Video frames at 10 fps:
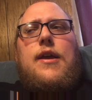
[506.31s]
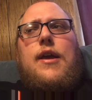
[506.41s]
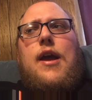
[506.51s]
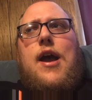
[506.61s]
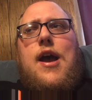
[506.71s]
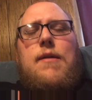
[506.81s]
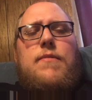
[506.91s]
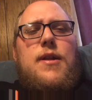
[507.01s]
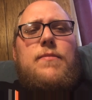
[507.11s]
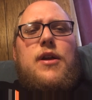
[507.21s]
and
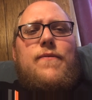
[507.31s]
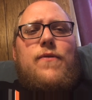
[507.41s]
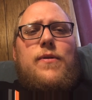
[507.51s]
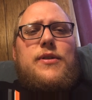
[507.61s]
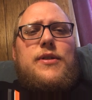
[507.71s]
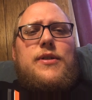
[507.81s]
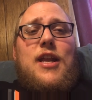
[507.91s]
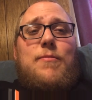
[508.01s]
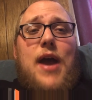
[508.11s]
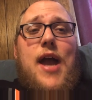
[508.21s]
I'm looking forward to
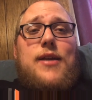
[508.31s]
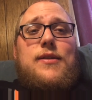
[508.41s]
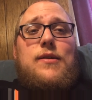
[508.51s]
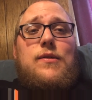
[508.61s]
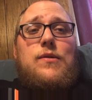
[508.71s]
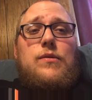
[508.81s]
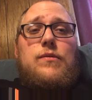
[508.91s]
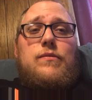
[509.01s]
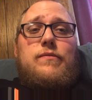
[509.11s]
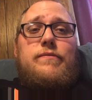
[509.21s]
getting back
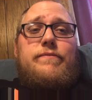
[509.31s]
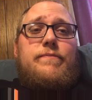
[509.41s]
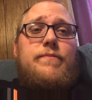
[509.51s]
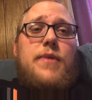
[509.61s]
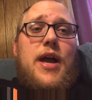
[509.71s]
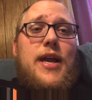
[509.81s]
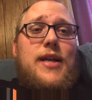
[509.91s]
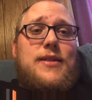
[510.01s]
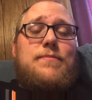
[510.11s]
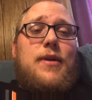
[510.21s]
to, I
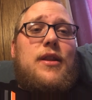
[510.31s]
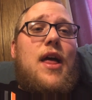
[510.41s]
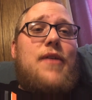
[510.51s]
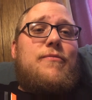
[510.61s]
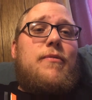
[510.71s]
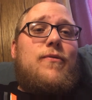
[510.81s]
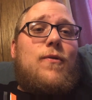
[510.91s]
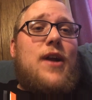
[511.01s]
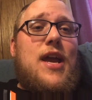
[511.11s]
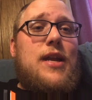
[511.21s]
guess, my life
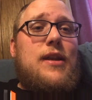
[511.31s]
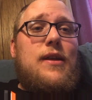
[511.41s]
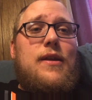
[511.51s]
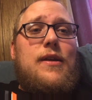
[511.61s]
beforehand.